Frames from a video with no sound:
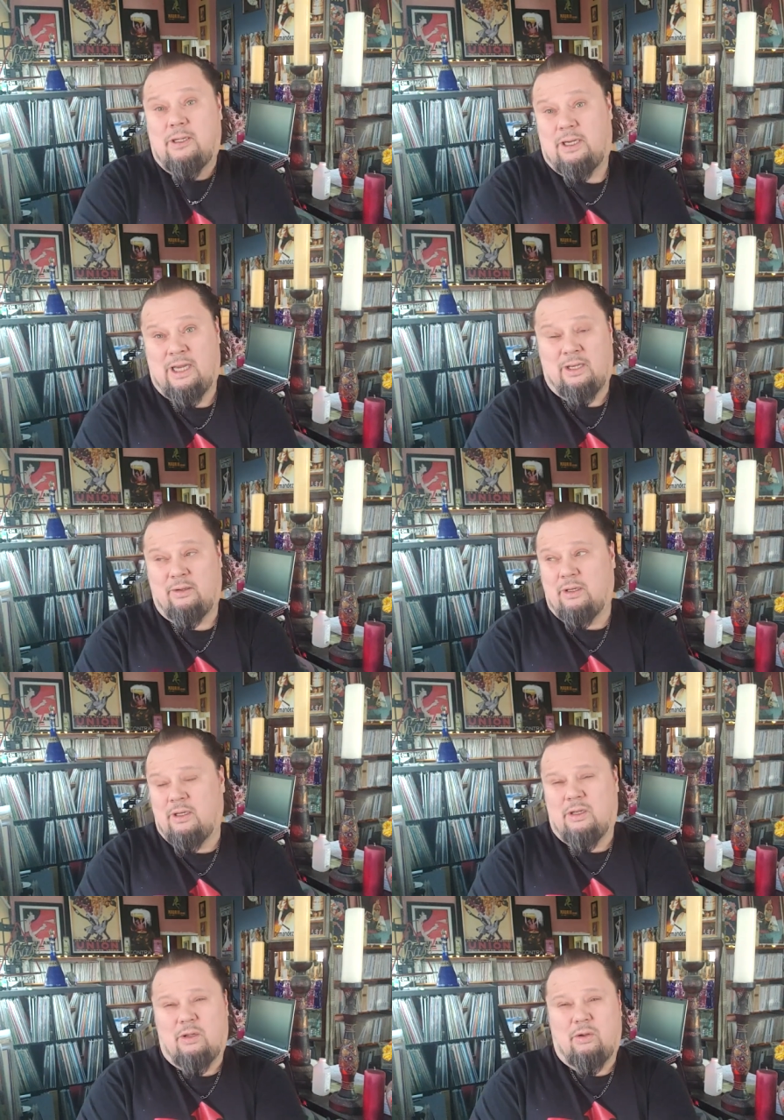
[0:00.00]
And
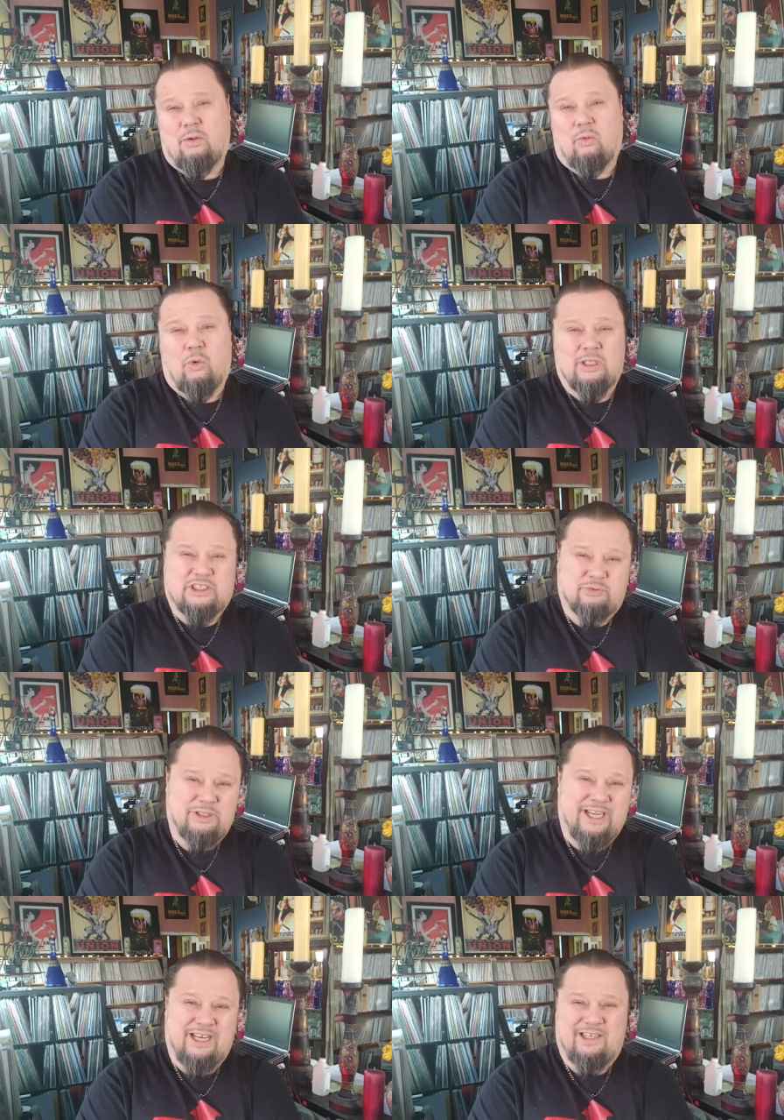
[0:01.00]
once we
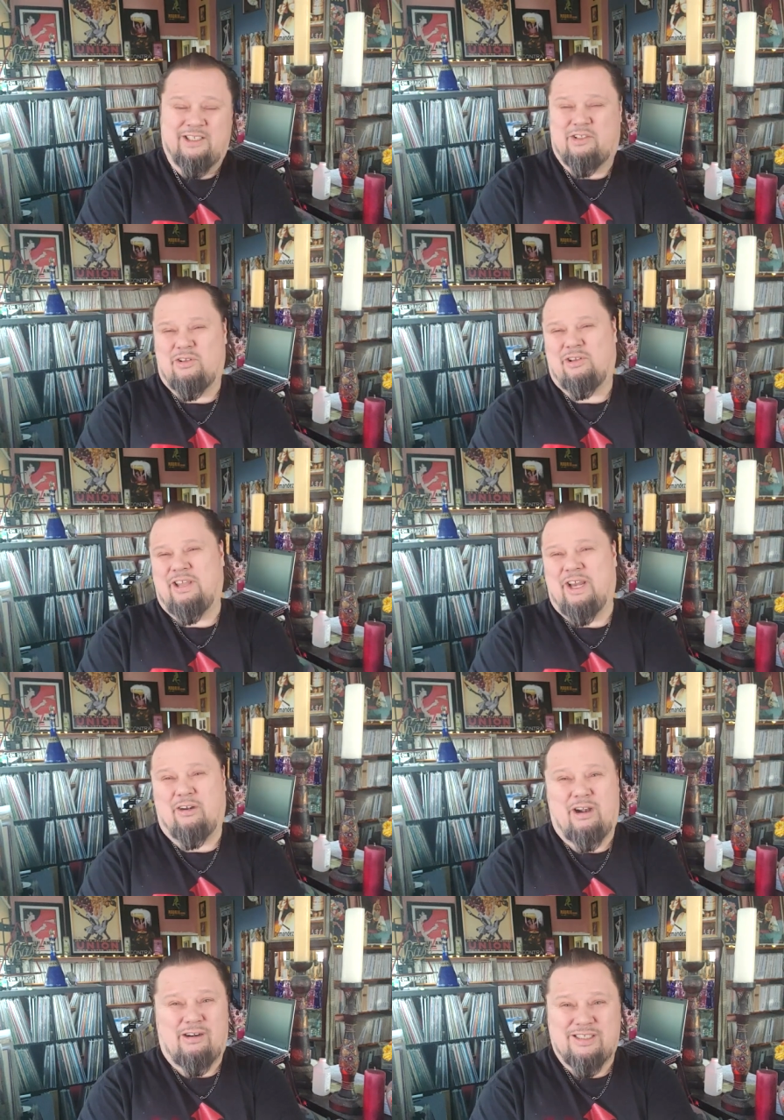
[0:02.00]
get into the
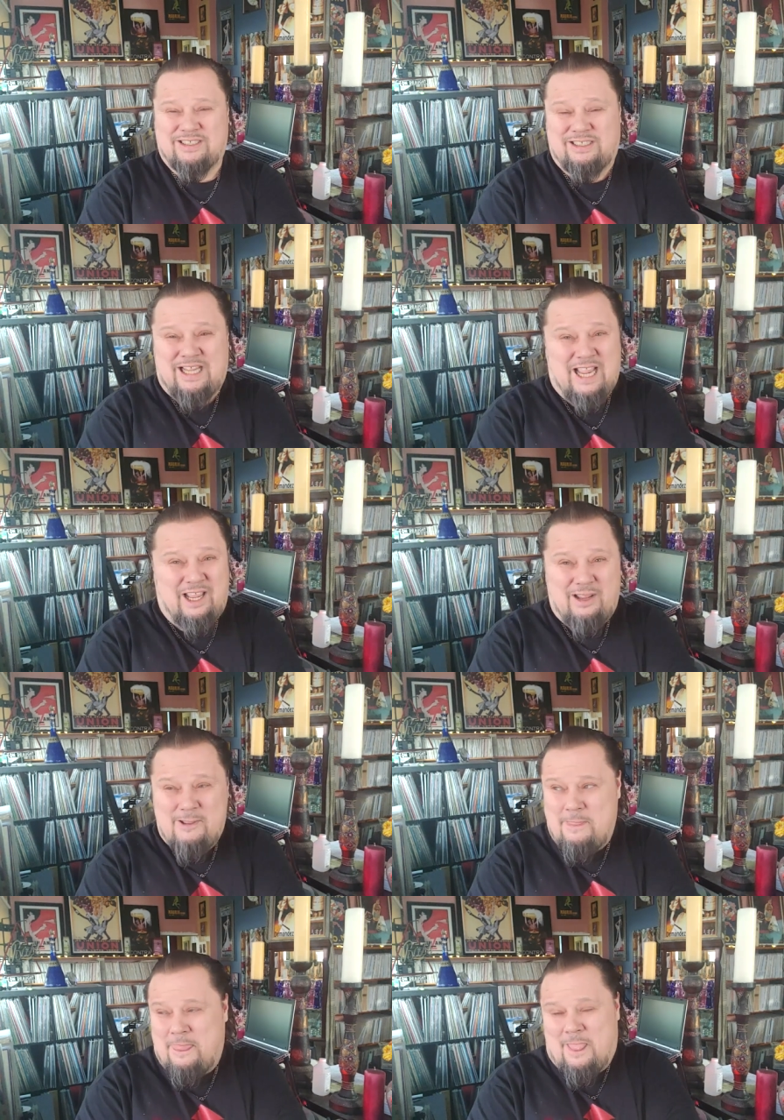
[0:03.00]
later eras and that,
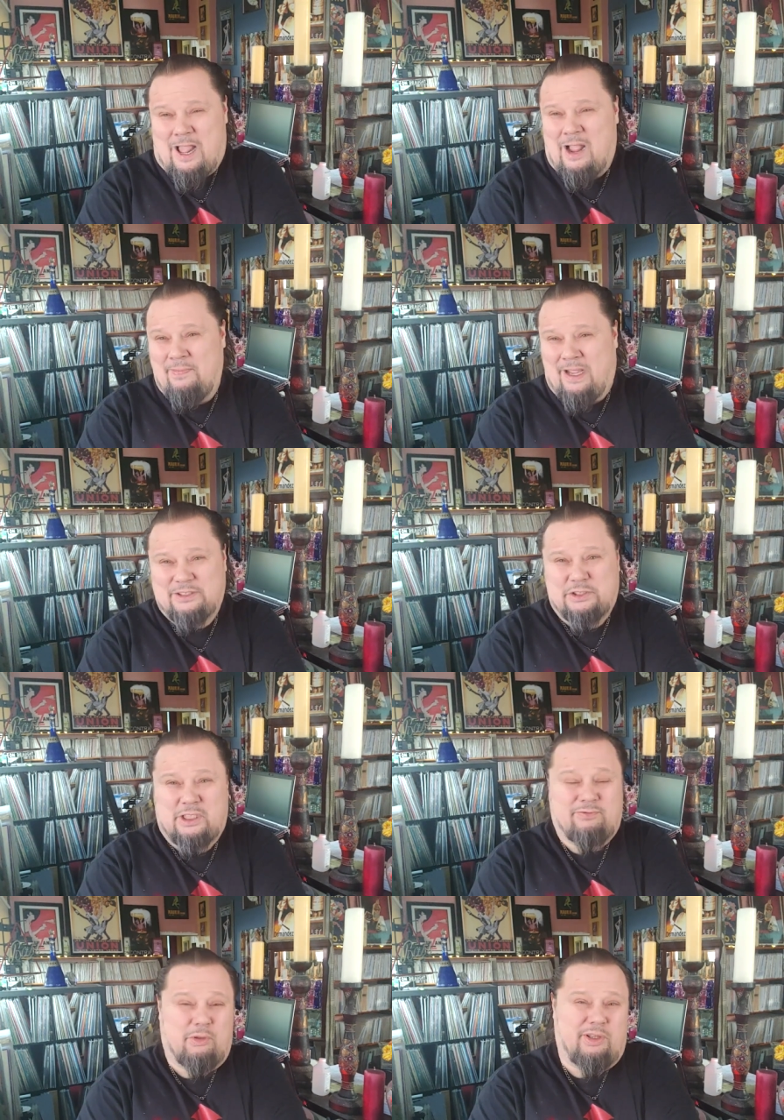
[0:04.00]
I'm not sure
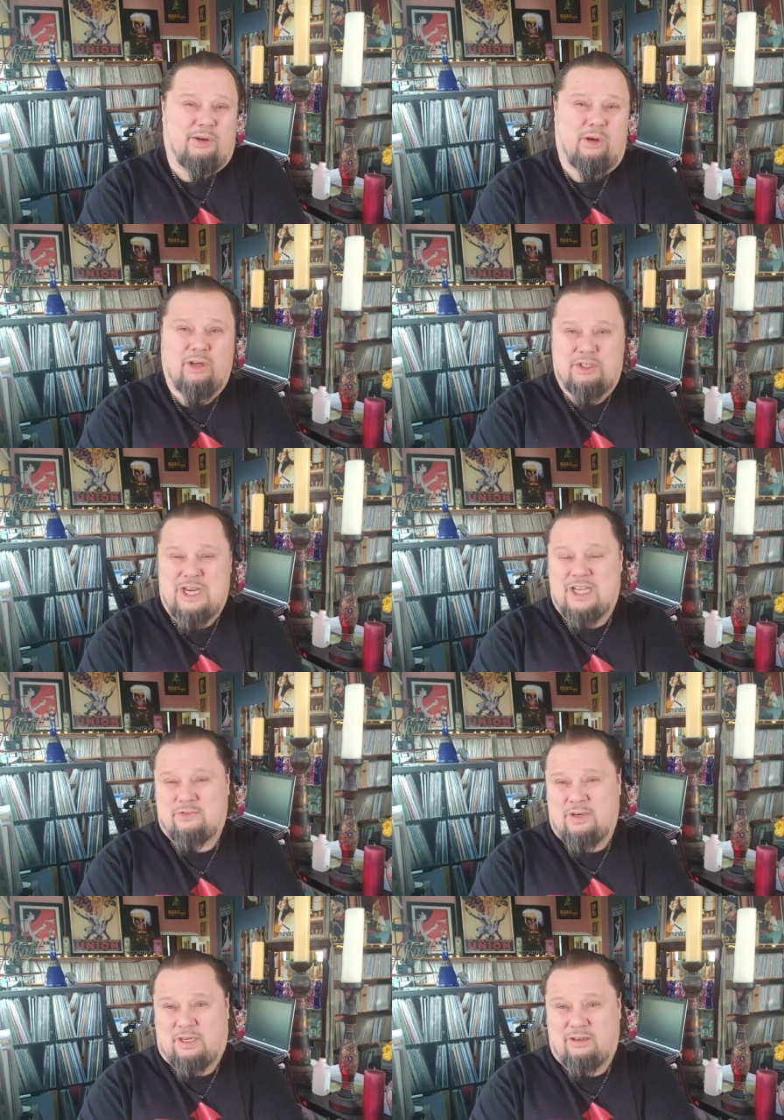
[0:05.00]
I've really heard a jazz
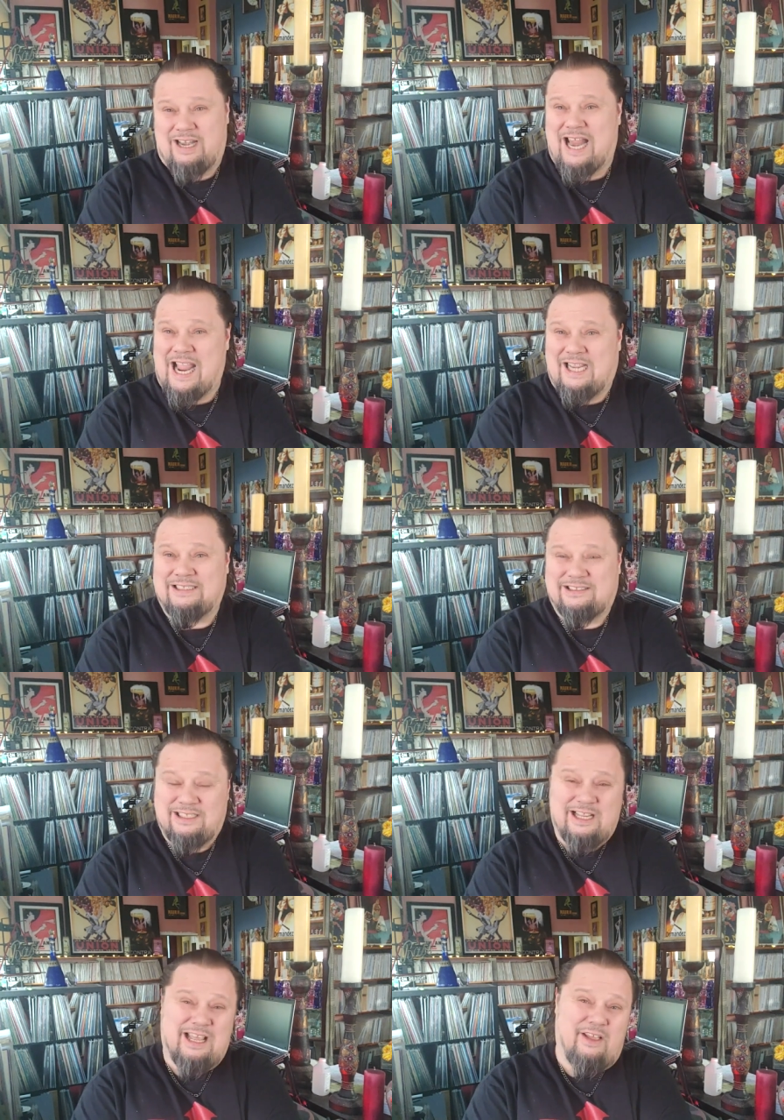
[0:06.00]
record that has
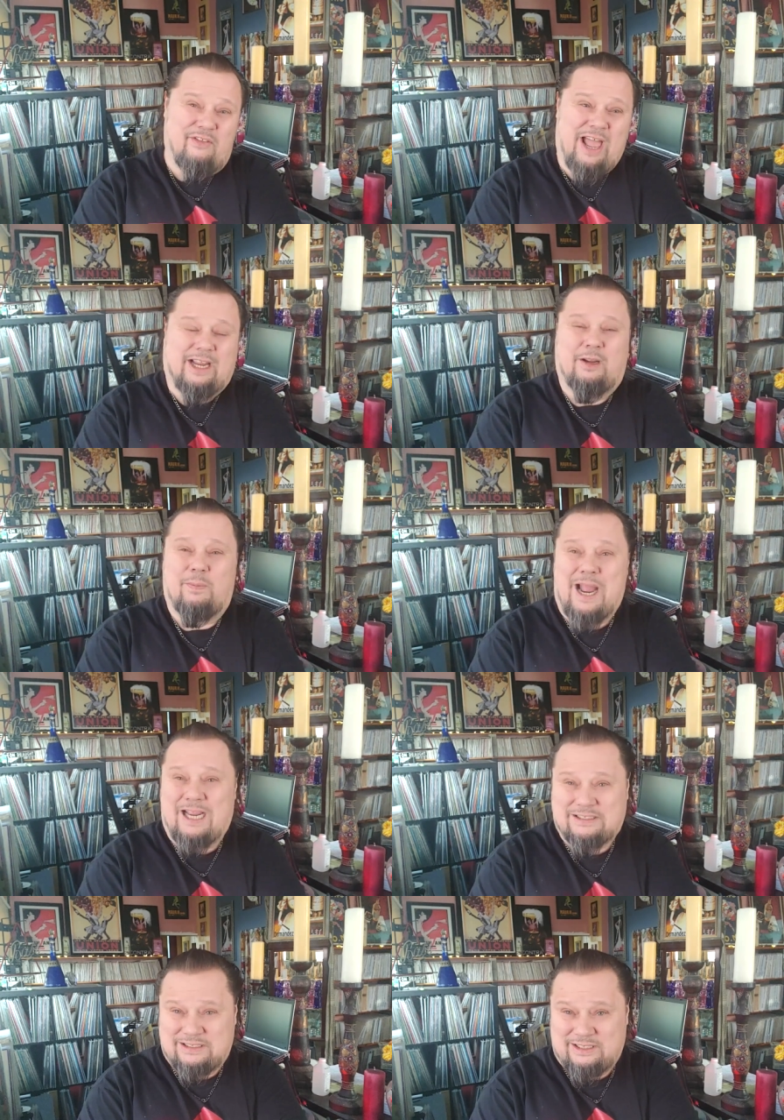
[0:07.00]
that
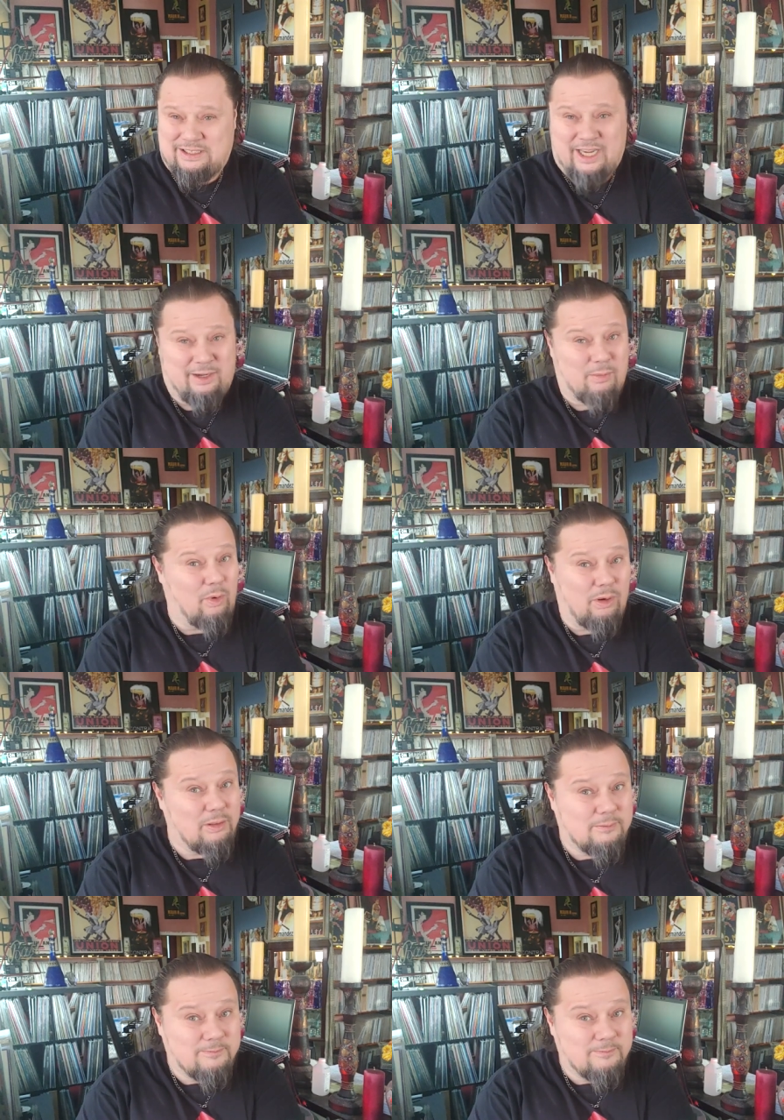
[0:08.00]
capacity anymore.